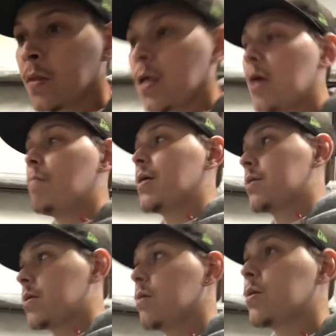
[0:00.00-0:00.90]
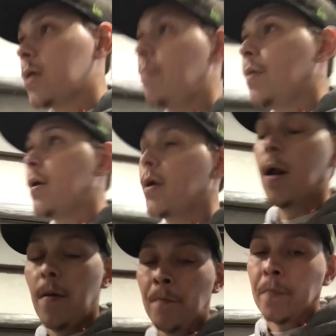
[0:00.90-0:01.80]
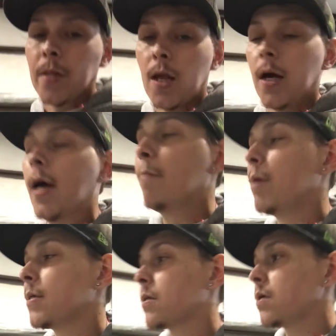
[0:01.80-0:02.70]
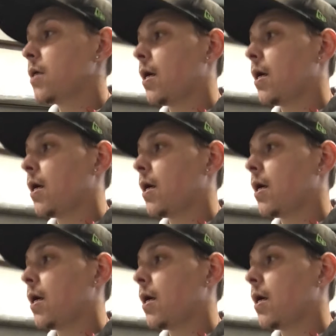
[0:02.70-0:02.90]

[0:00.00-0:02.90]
and my skill set better. And basically,